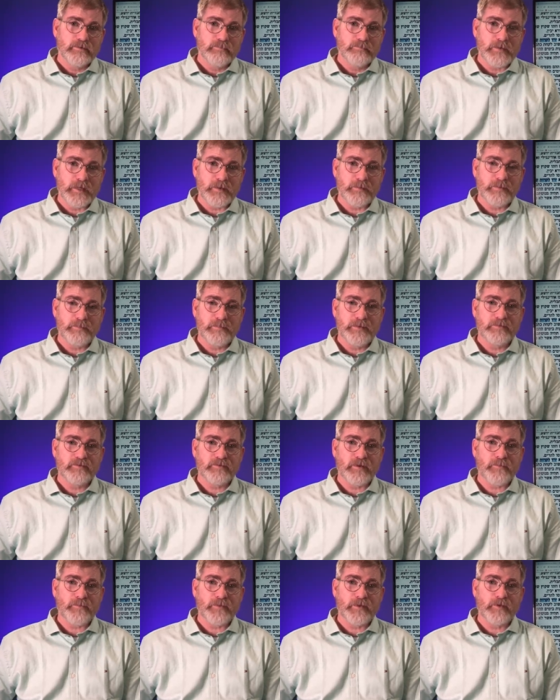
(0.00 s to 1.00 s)
Maybe be
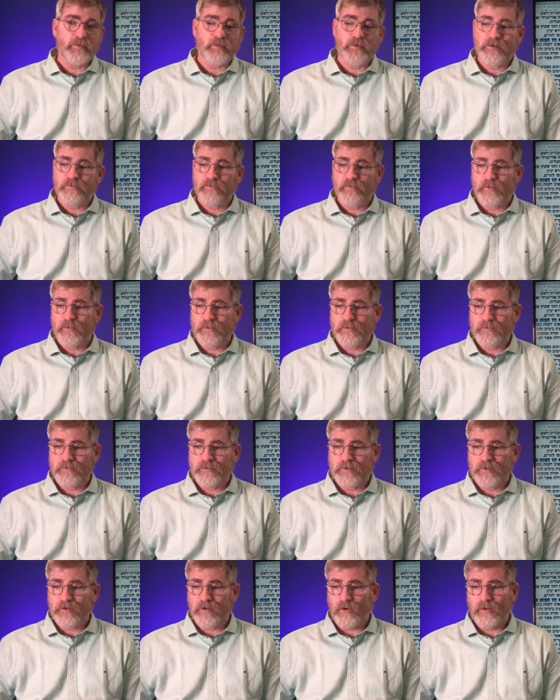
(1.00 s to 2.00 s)
something that we
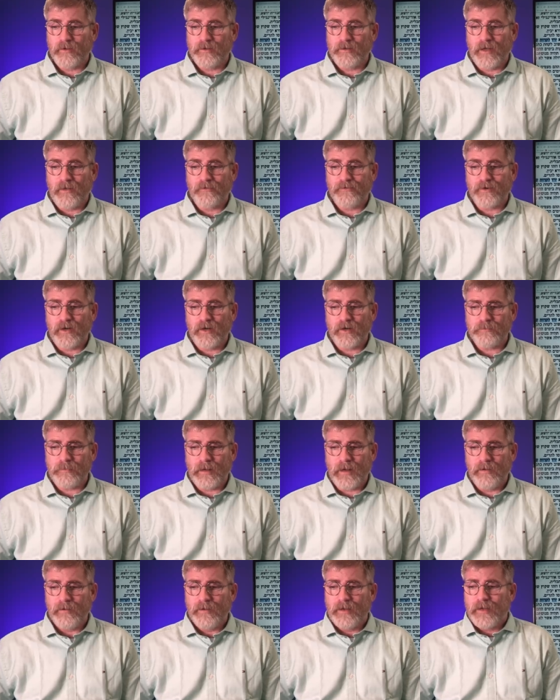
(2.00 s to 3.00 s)
have totally not thought
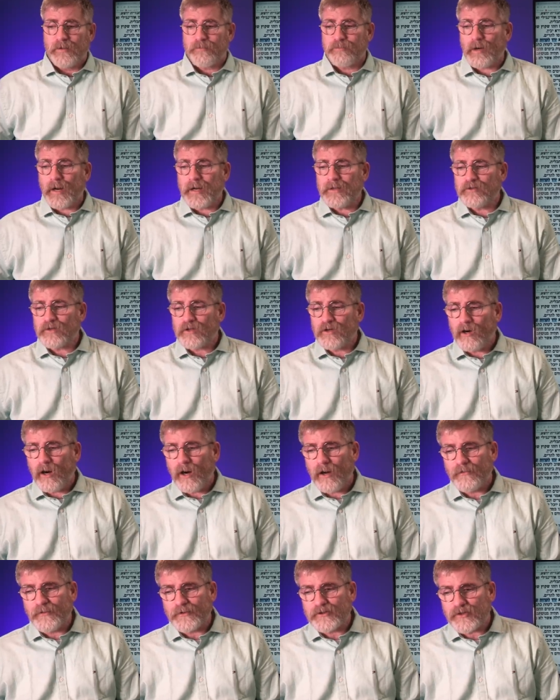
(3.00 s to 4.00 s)
about. Pray to
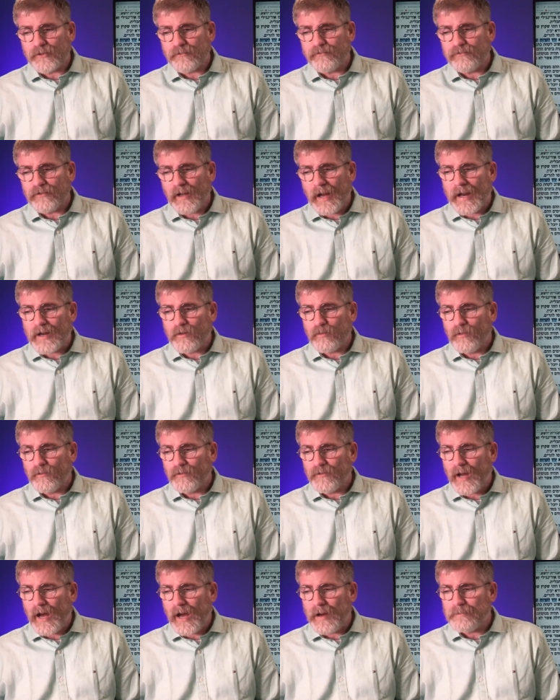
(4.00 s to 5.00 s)
God that your flight will
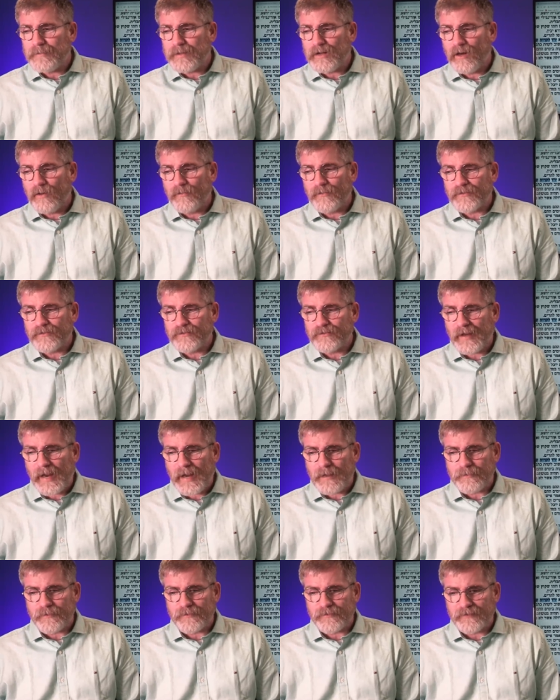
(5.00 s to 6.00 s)
not be on the
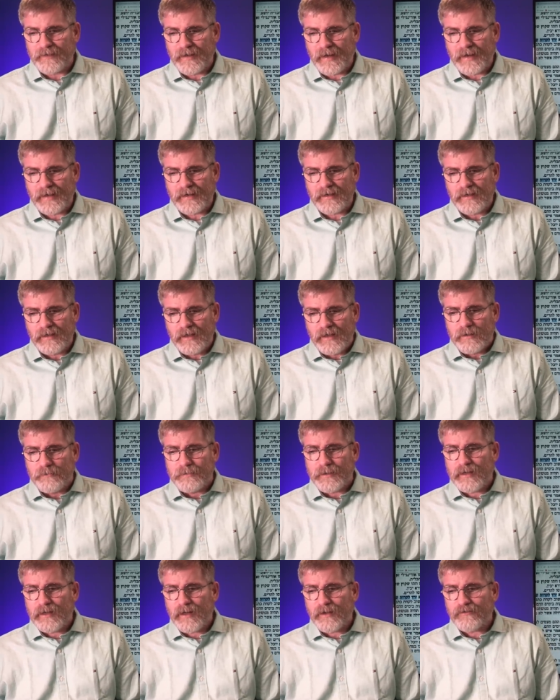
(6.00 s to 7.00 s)
Sabbath day,
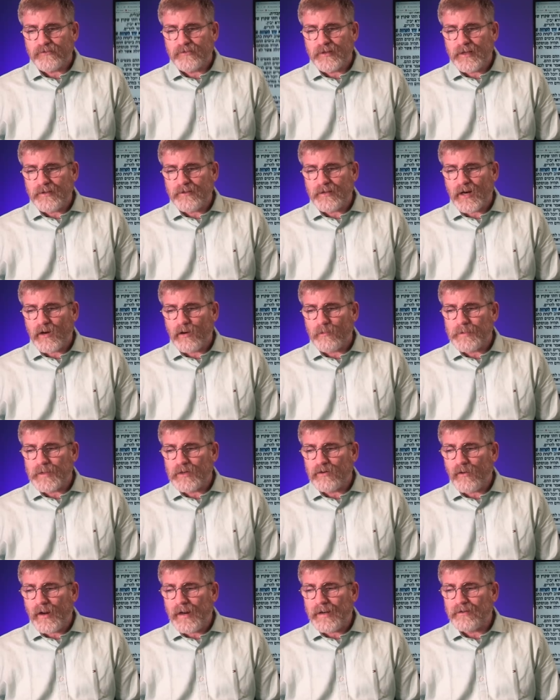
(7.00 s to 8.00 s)
because then there will be
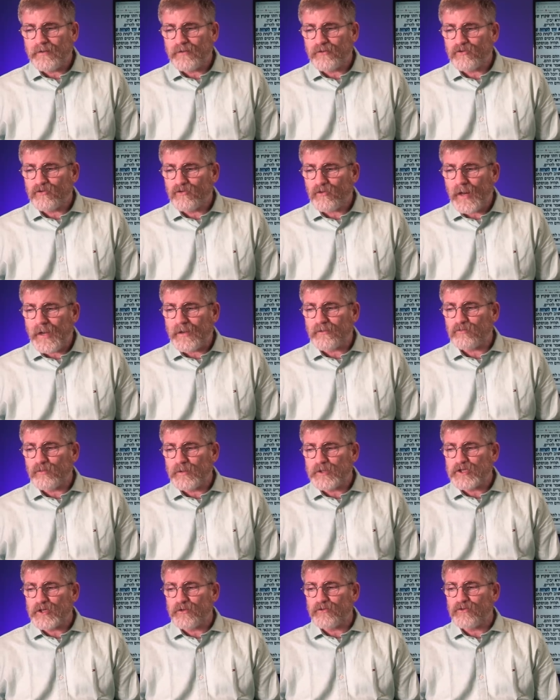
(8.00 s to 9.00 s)
great distress,
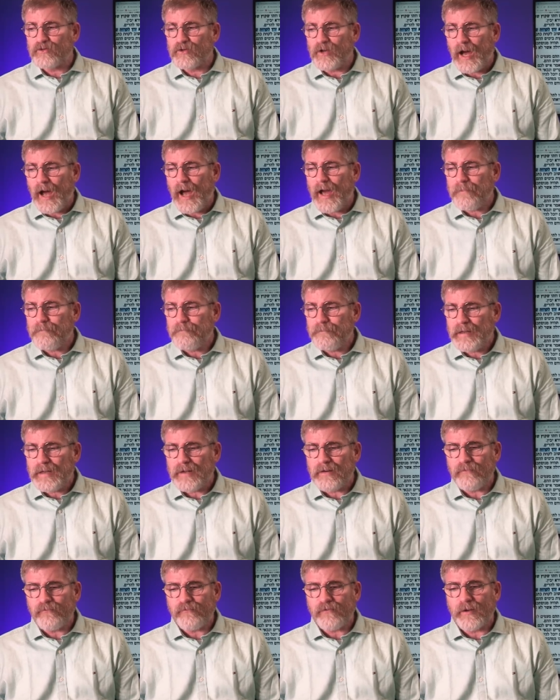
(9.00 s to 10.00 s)
which has not
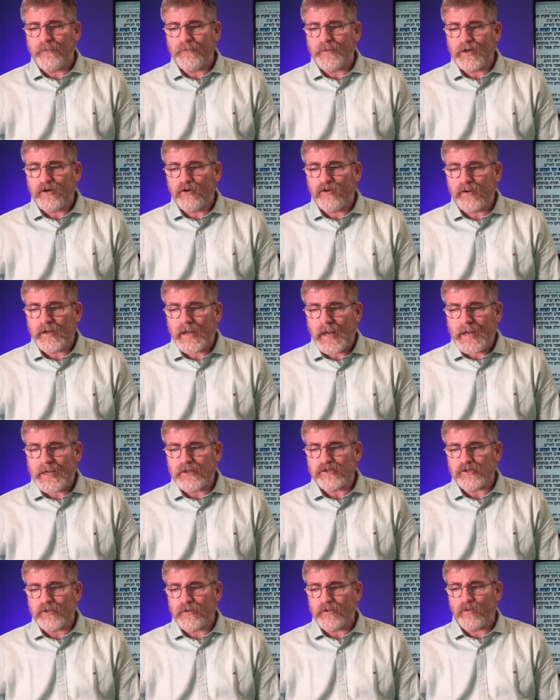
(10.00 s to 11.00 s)
been from the
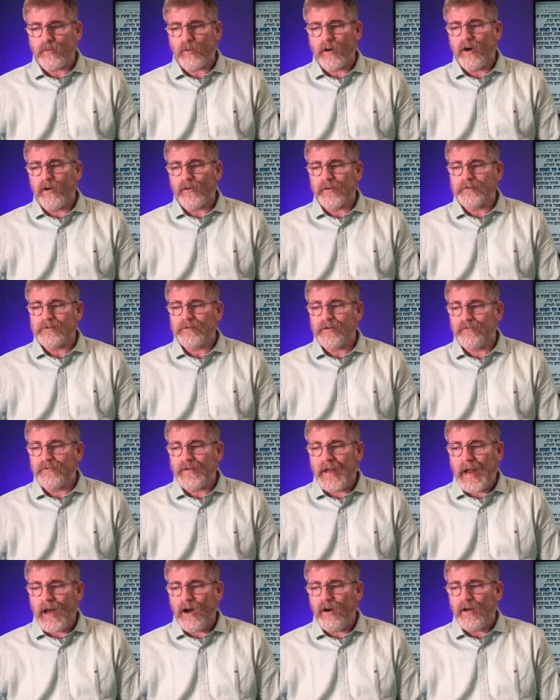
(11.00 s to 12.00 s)
creation of the world until
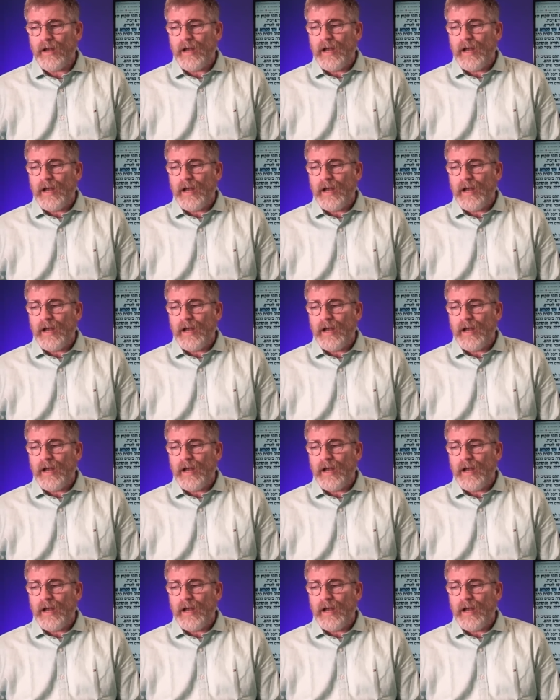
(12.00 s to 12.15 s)
now,